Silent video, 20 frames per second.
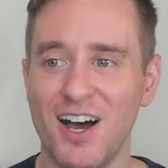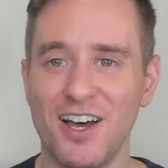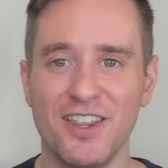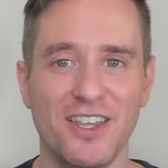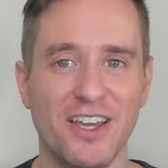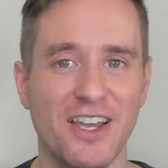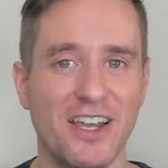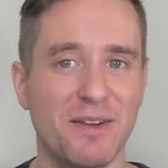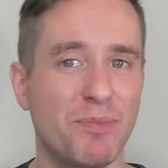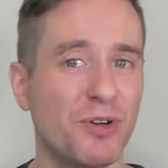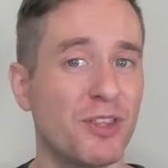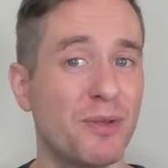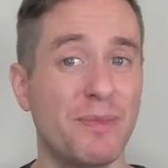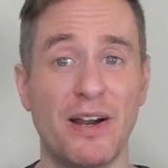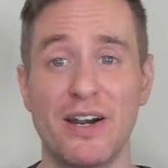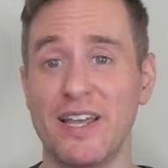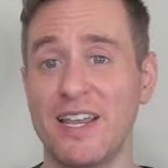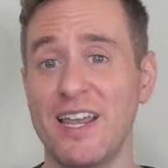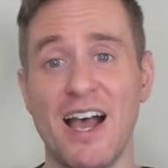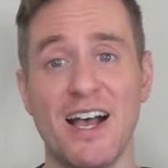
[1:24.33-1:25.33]
They put them
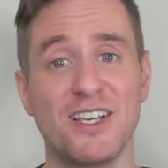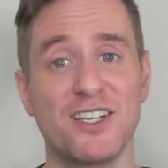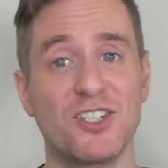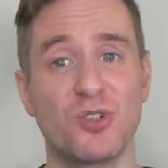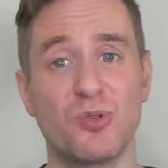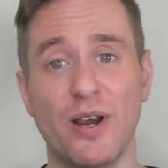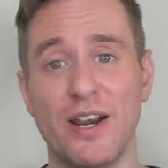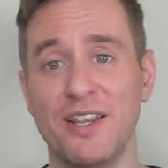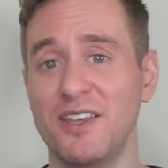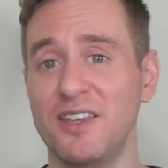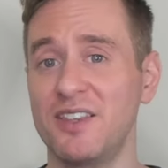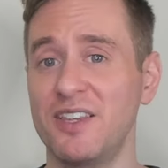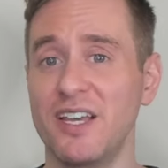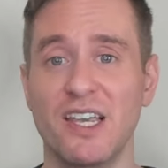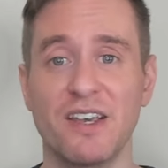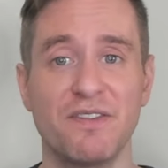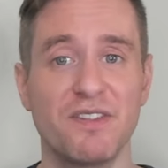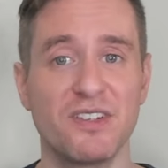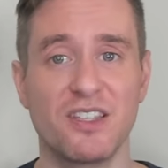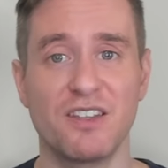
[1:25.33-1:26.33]
out at cask strength, they
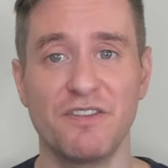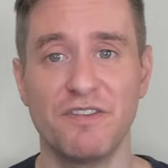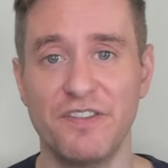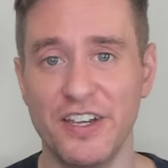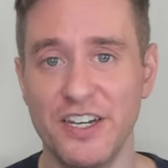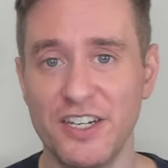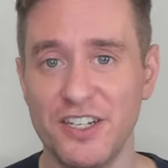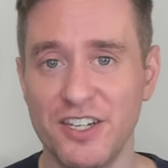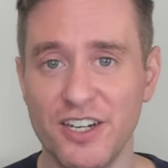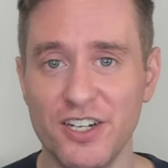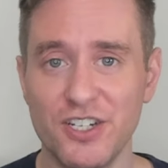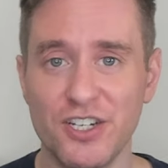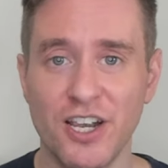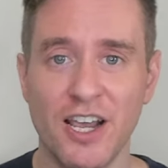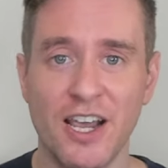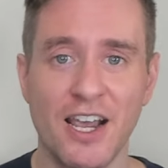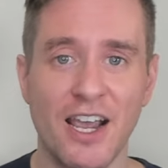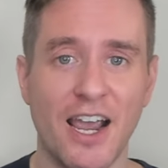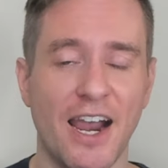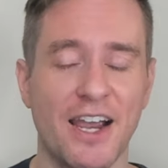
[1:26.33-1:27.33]
give us the vintage,
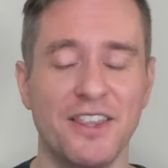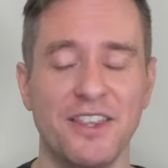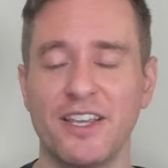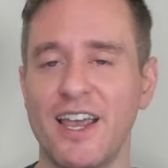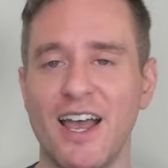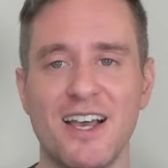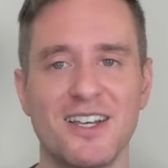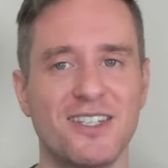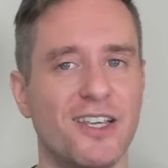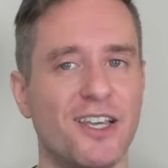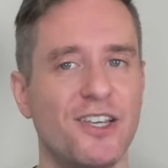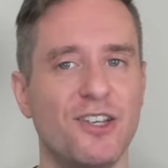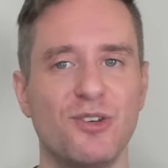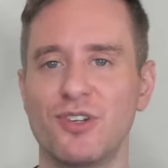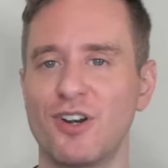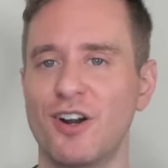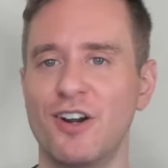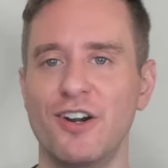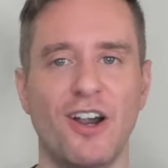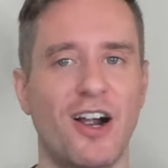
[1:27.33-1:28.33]
and the casks they use
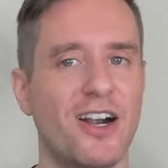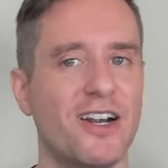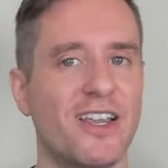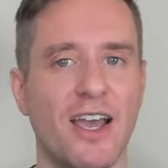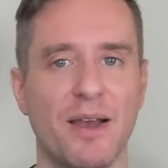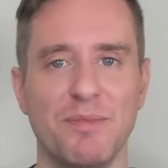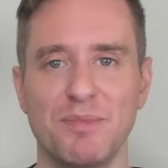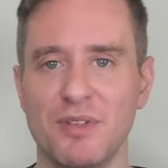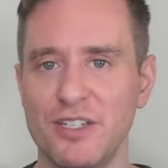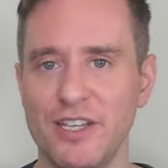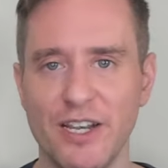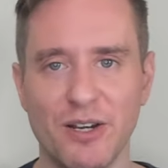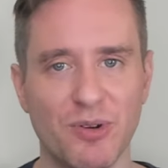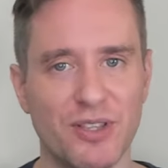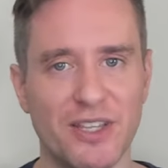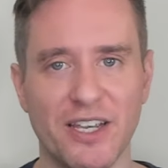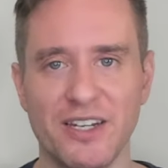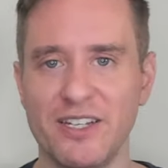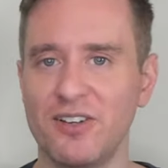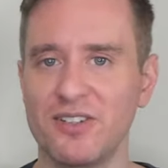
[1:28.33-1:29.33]
are not kept
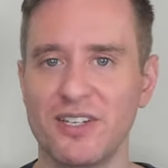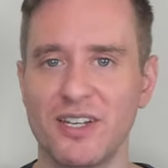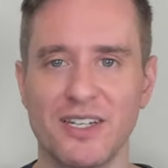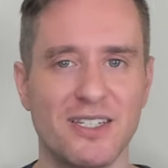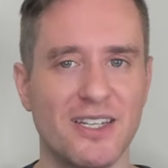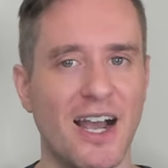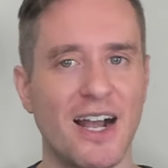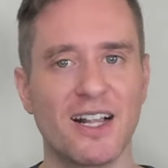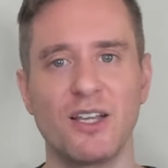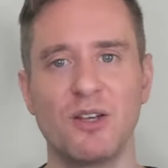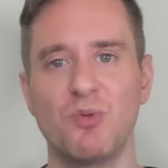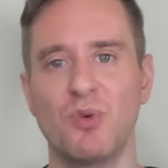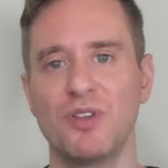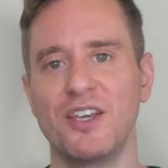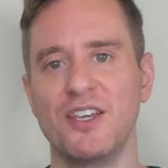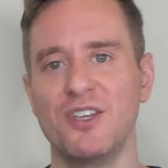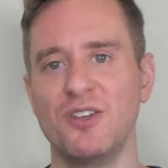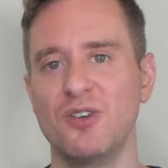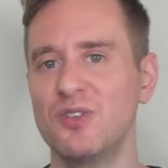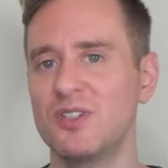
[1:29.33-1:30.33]
secret. They tell us exactly what
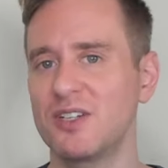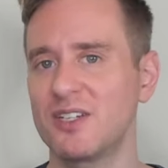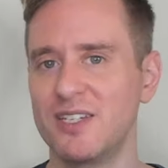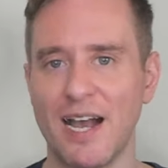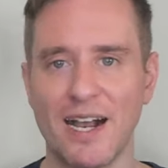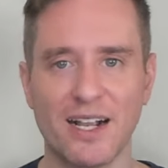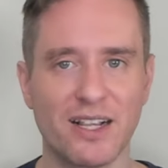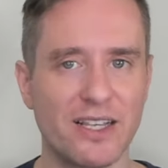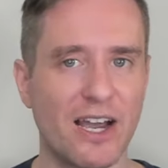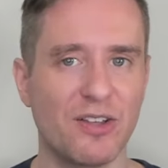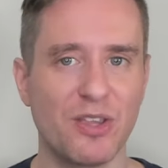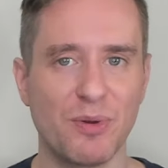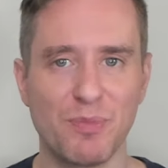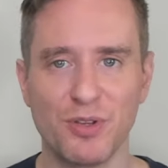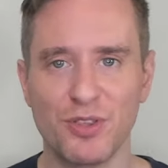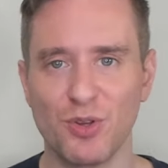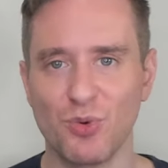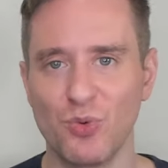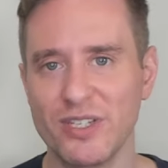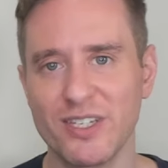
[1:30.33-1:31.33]
they use, exactly how they
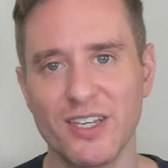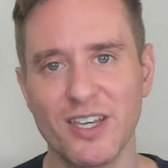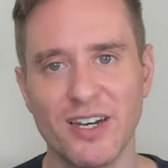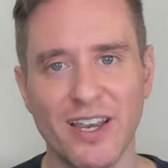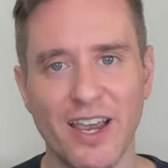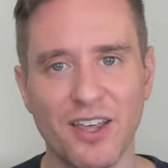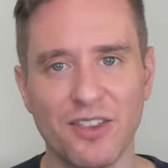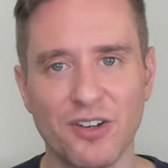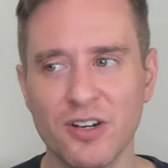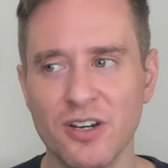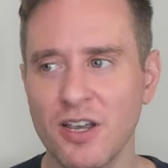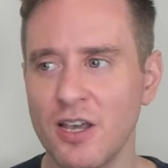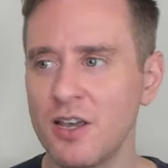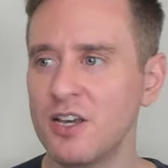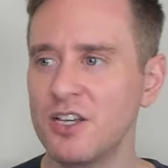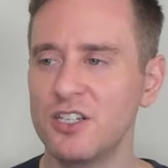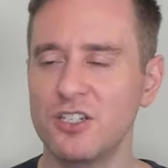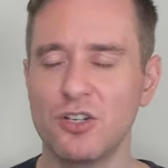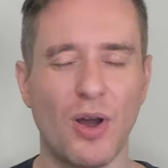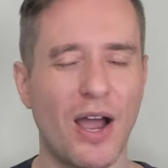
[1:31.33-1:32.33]
put the whiskey together.
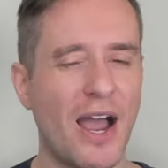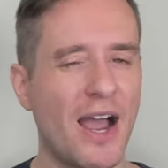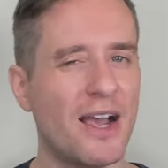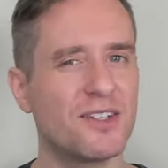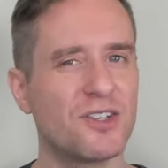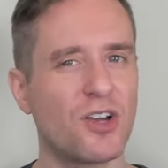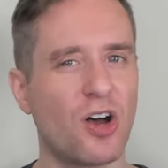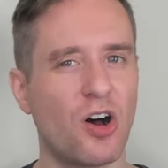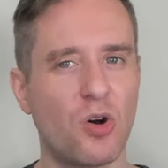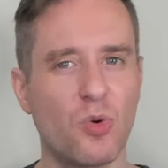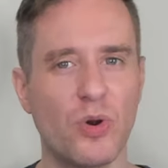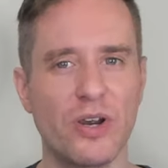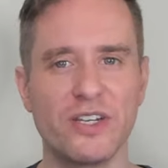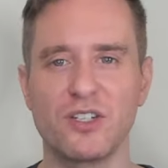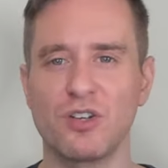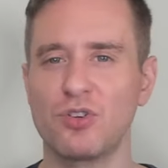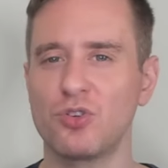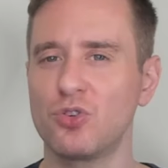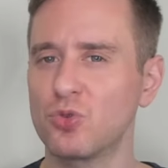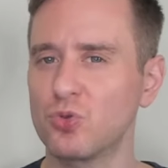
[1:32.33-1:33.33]
So as
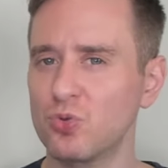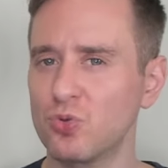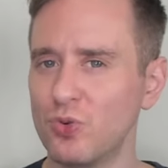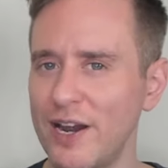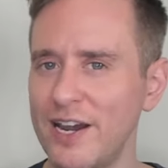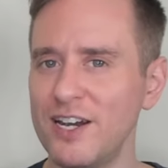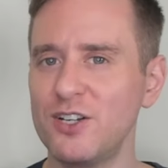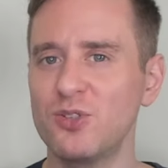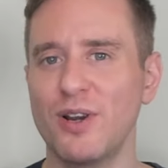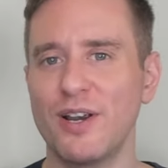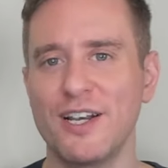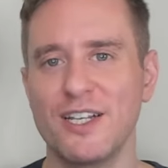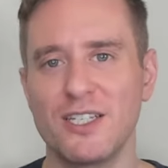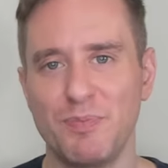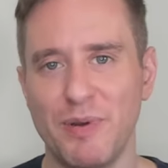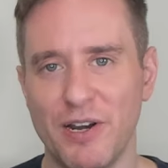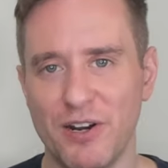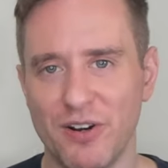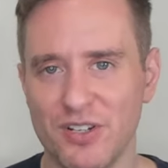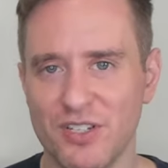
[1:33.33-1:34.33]
always, great
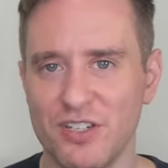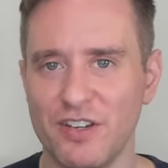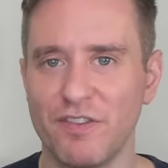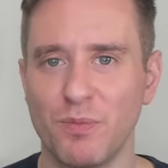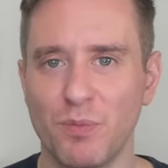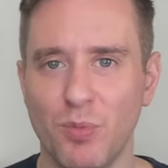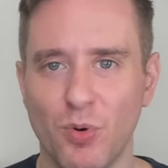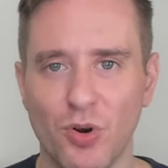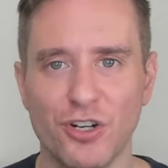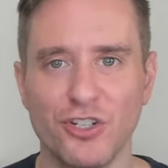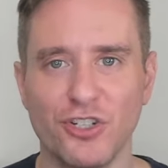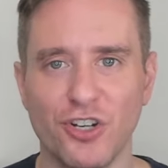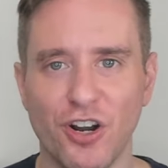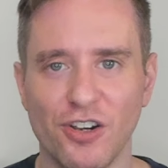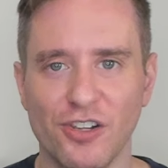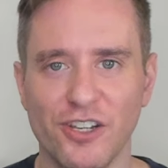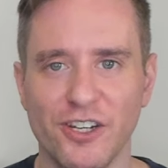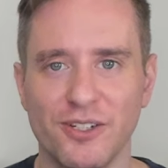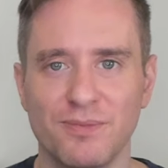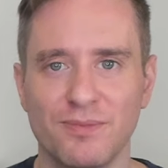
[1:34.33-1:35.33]
transparency from Port
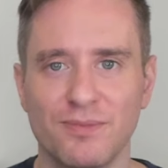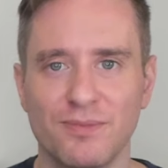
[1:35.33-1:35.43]
Charlotte.